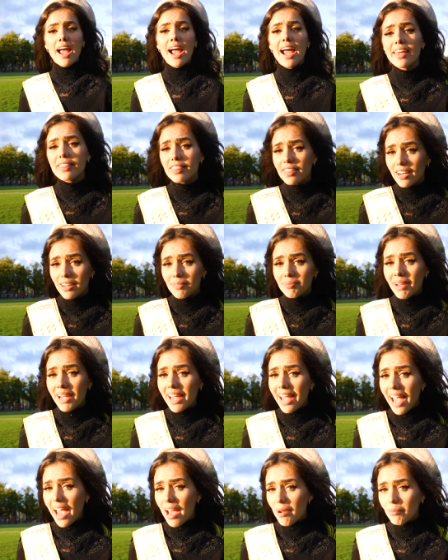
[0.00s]
I thought my
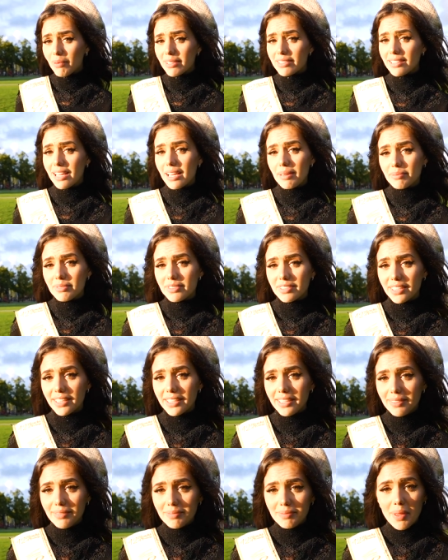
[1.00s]
hat was
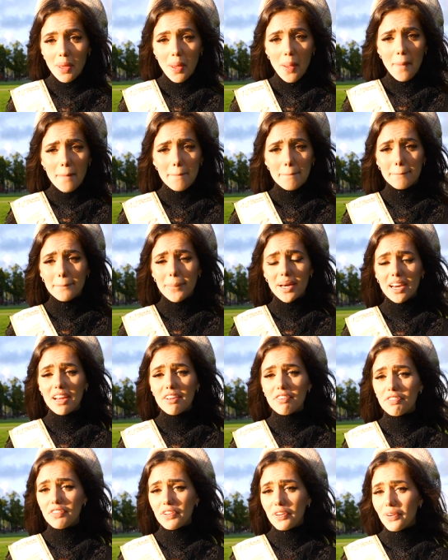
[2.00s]
empty, but
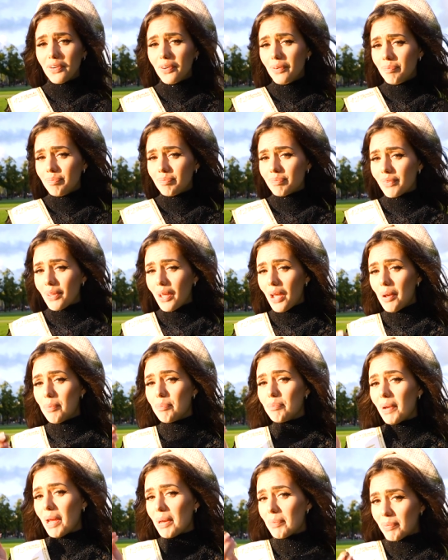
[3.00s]
I feel a
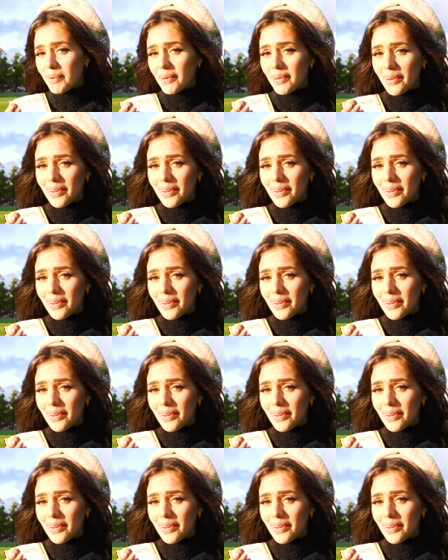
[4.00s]
paper